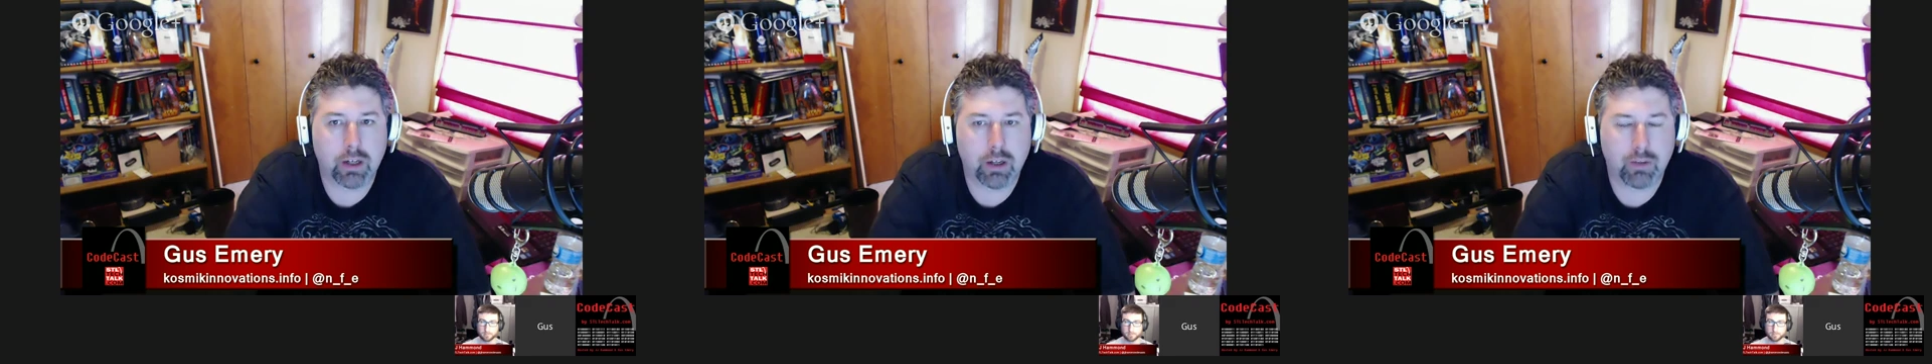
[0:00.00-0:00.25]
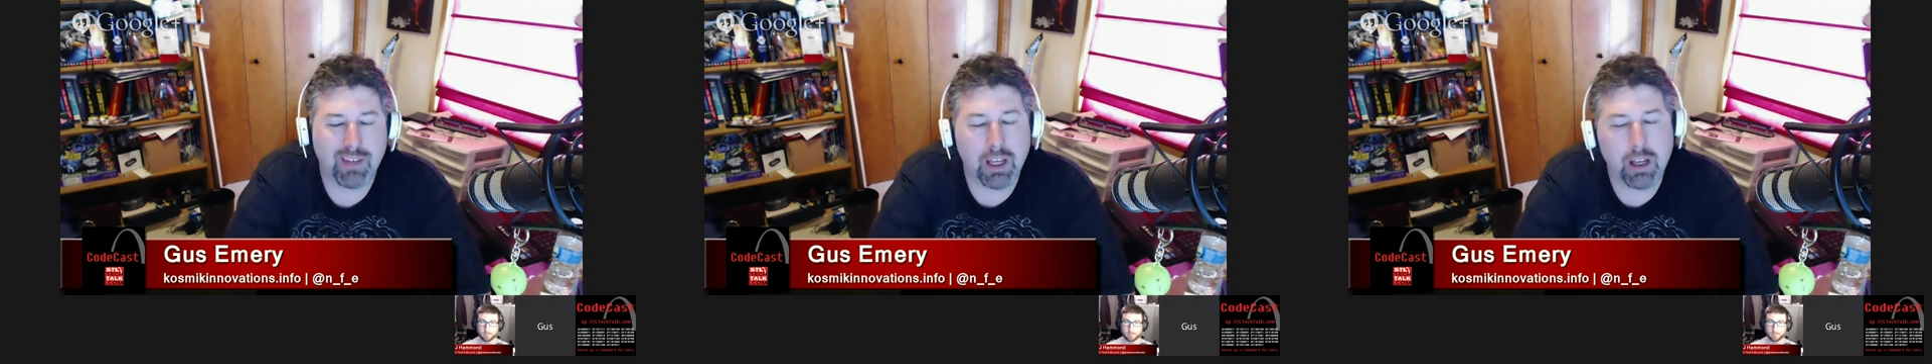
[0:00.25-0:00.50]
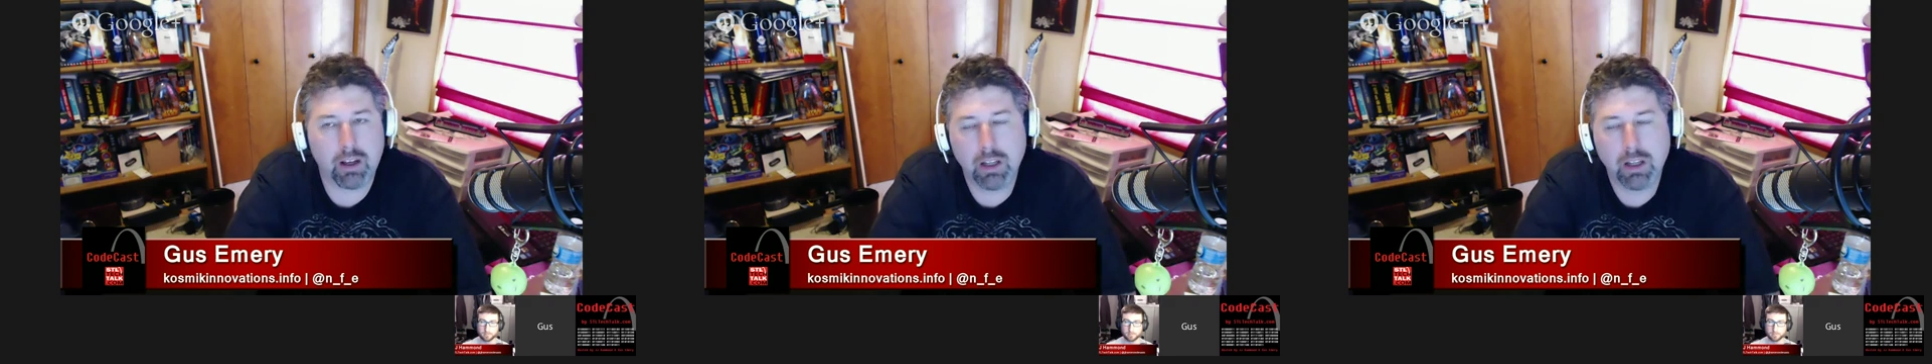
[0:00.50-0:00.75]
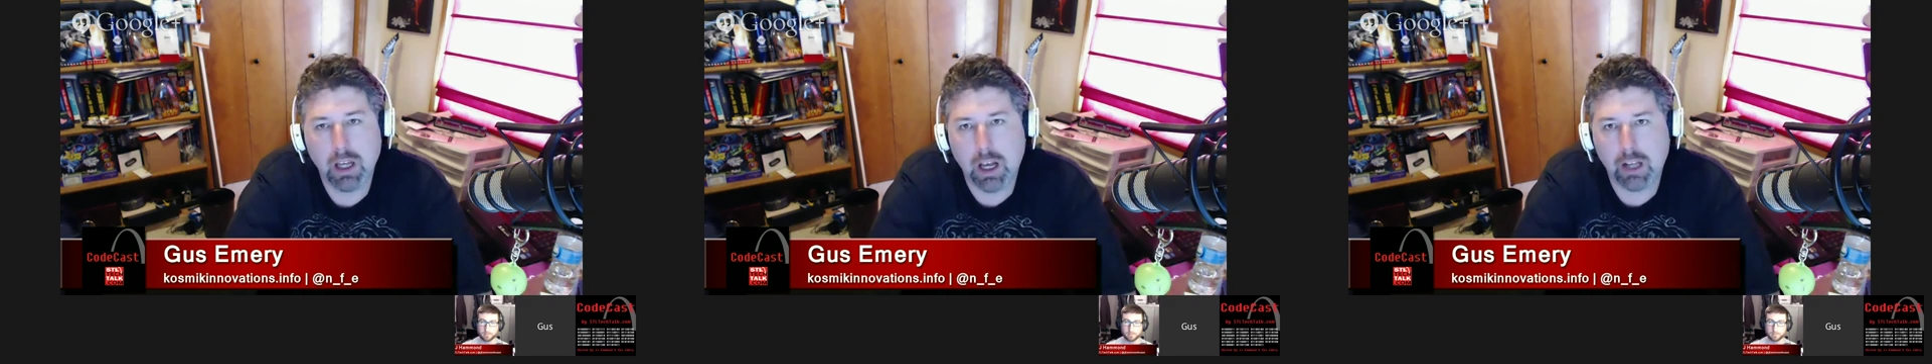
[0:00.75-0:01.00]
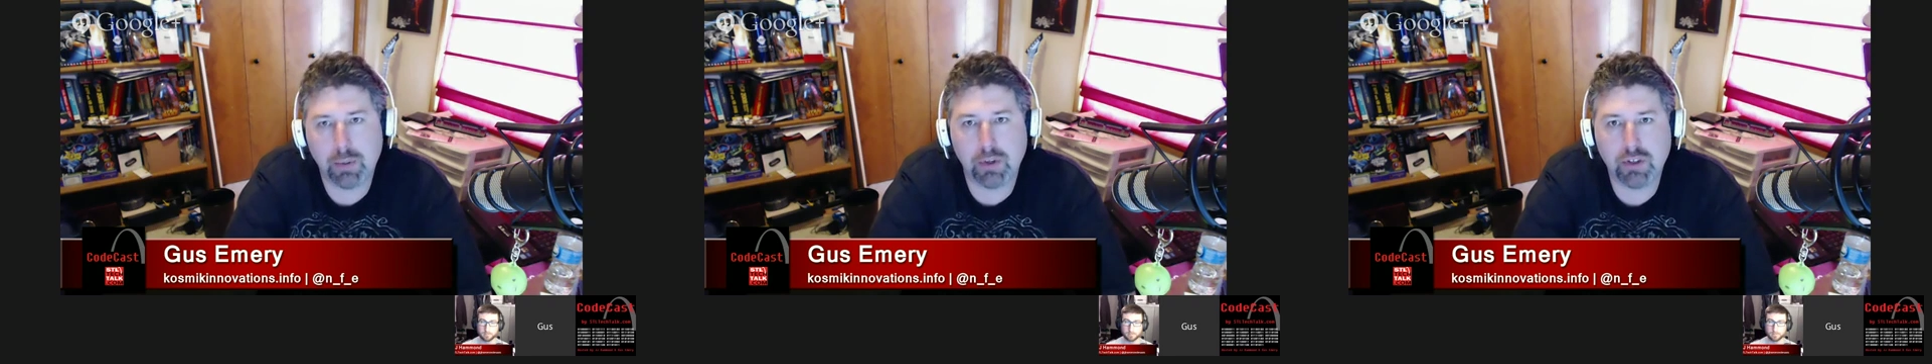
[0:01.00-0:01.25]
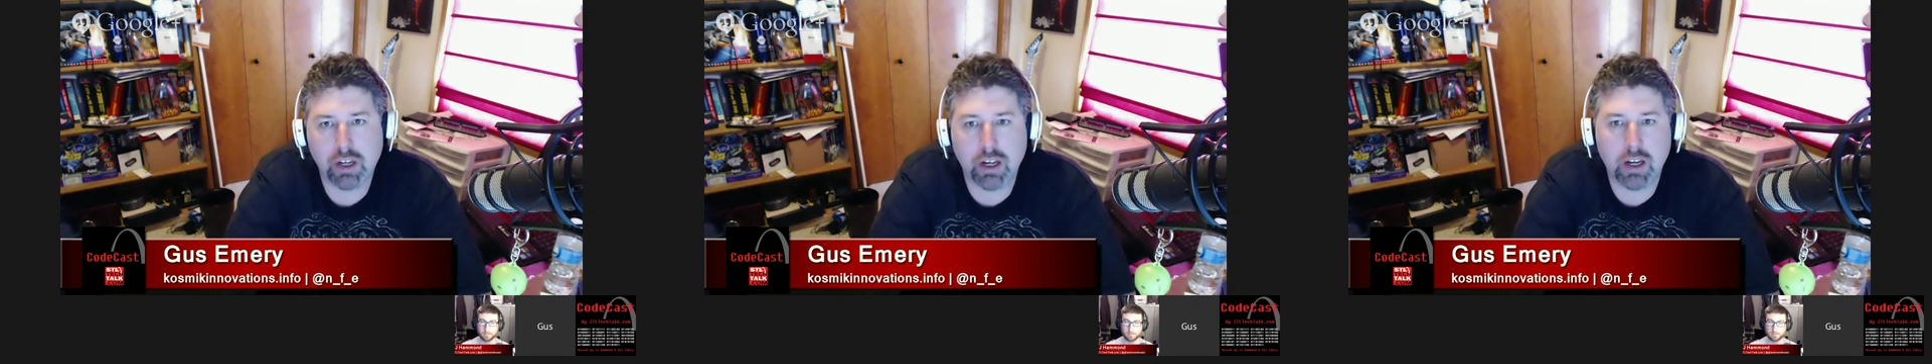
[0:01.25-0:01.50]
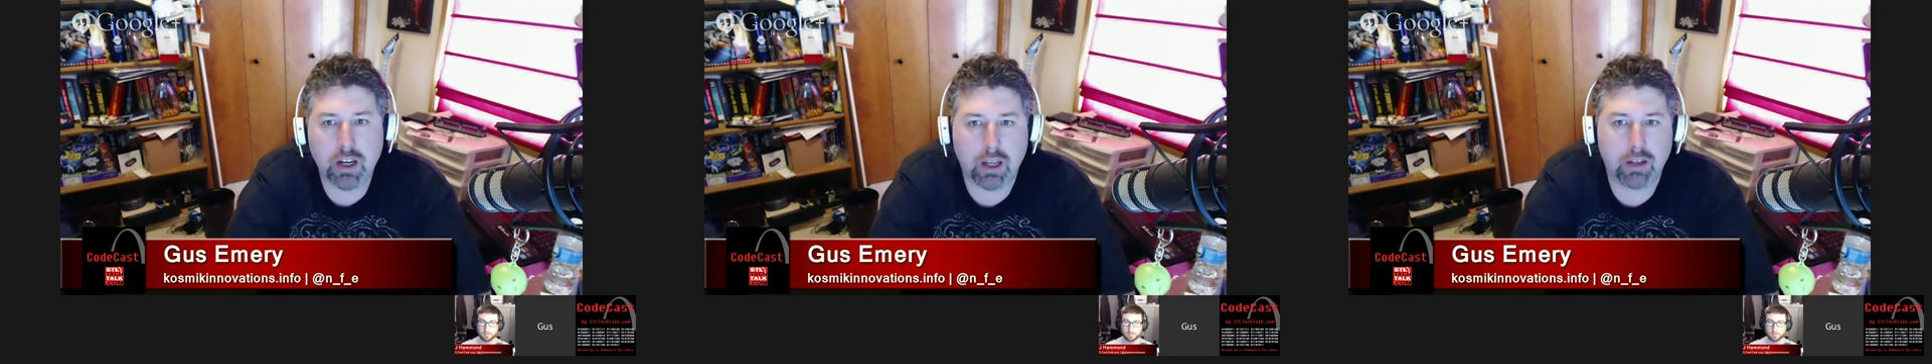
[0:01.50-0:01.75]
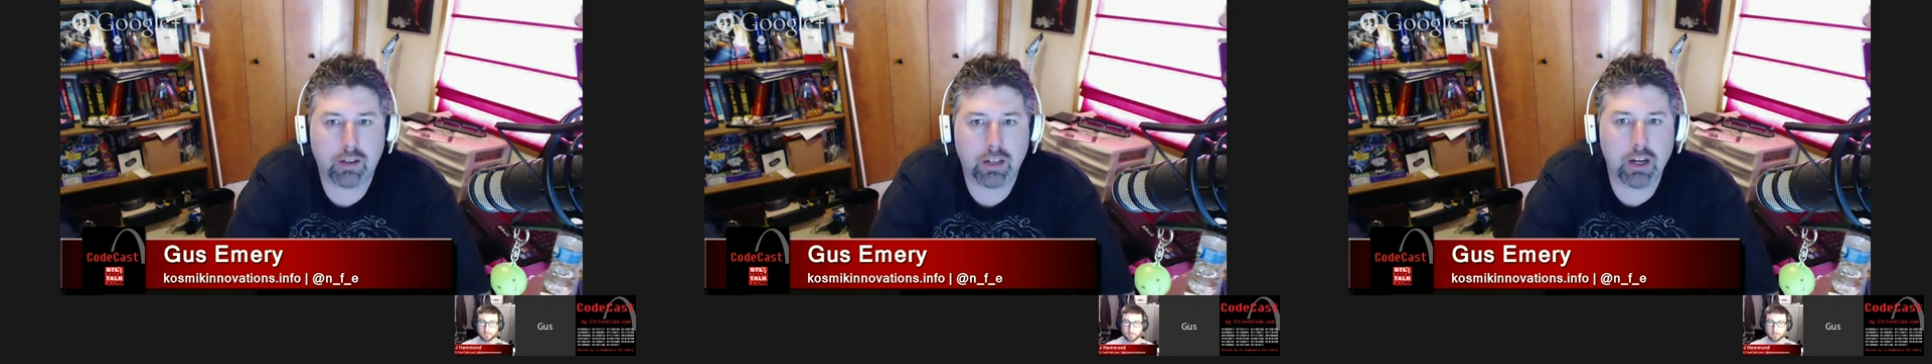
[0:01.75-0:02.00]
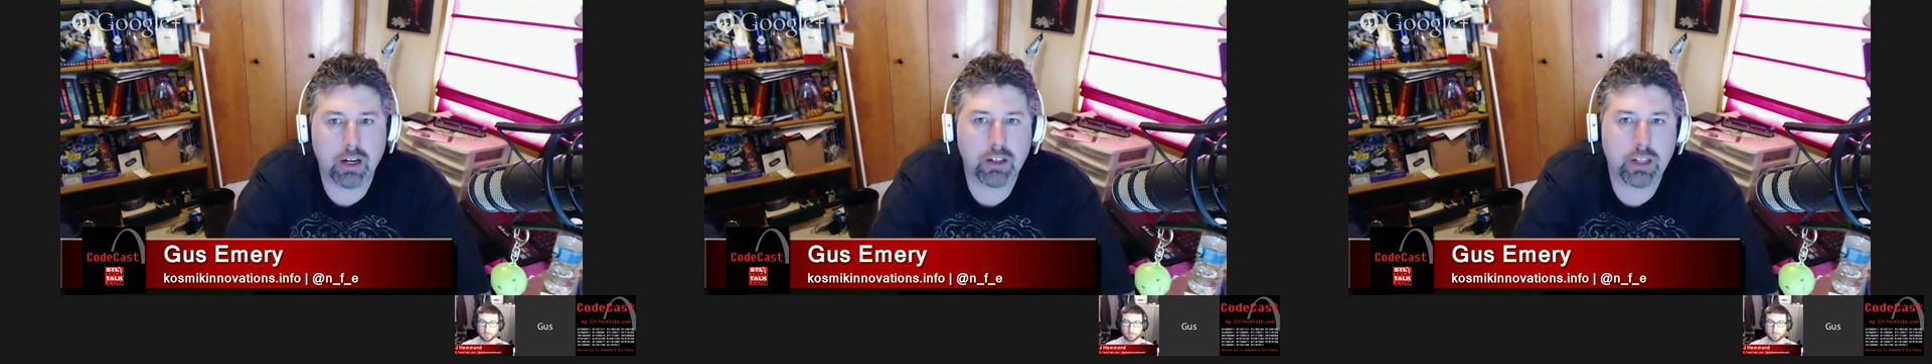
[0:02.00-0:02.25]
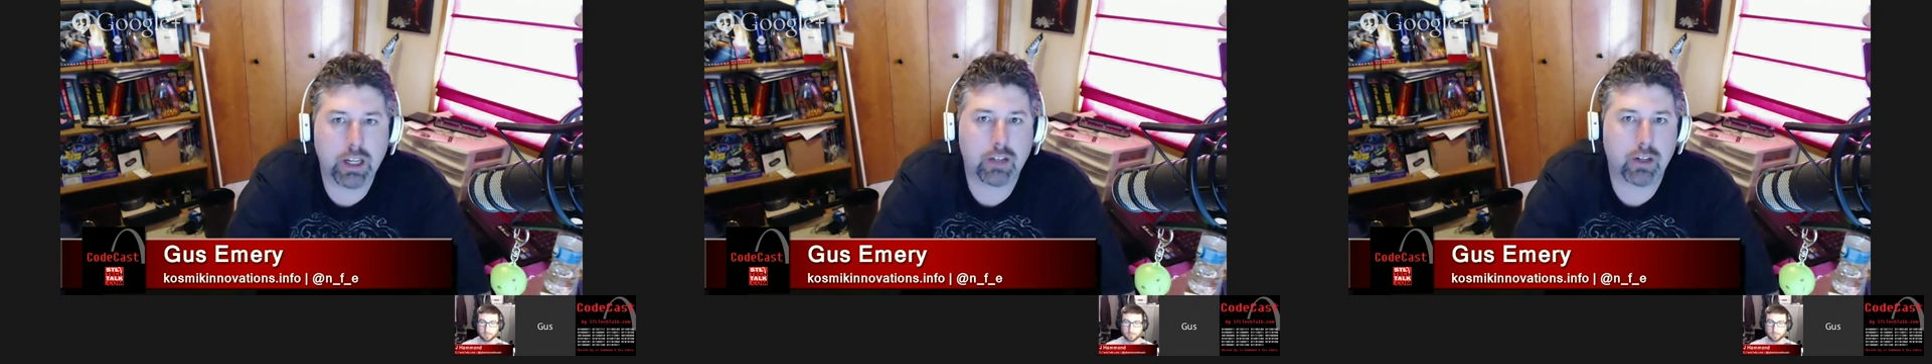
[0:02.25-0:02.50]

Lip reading: Well, I suppose you can guarantee